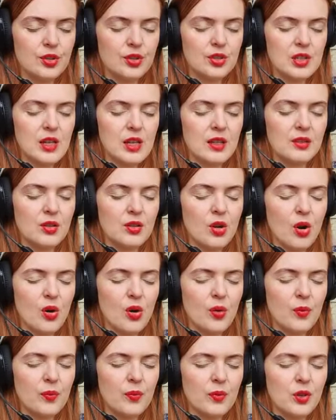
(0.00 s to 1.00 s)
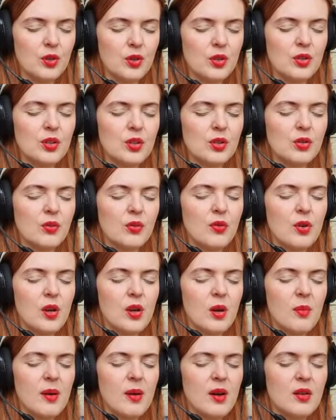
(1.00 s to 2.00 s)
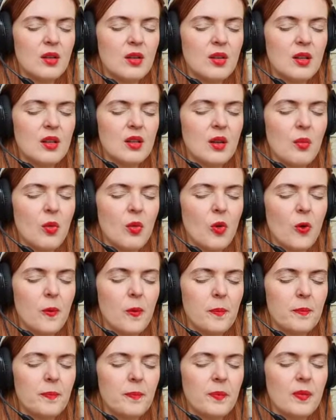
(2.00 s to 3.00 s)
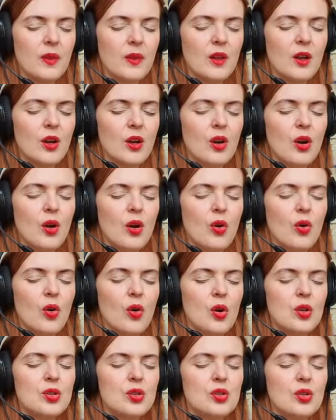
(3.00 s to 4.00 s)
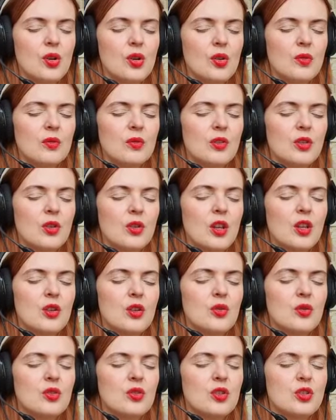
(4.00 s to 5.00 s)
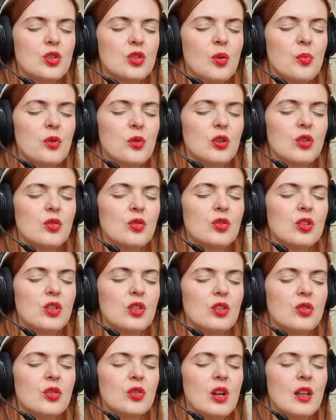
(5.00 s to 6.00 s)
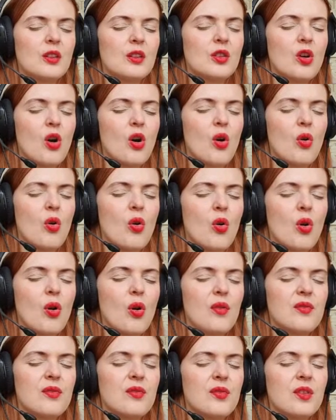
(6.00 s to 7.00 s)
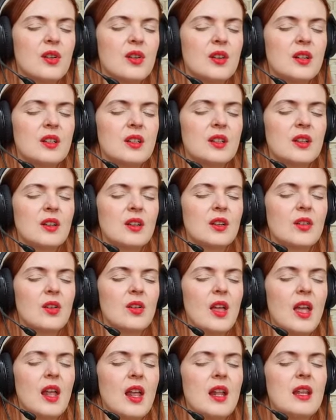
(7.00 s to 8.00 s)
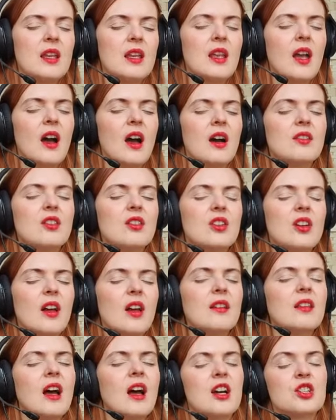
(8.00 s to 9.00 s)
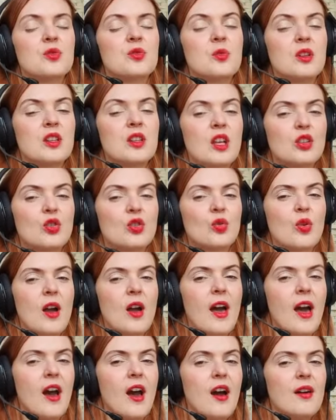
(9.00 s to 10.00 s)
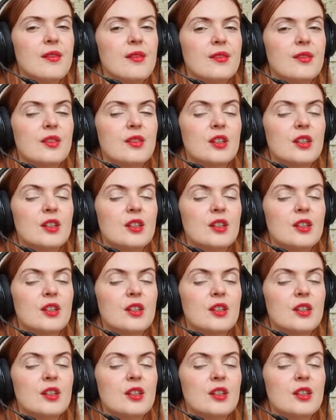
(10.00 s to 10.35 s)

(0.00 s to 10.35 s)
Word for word: just let go. You don't need to worry about it anymore. Also, you can use this opportunity to let go of any other attachment that you have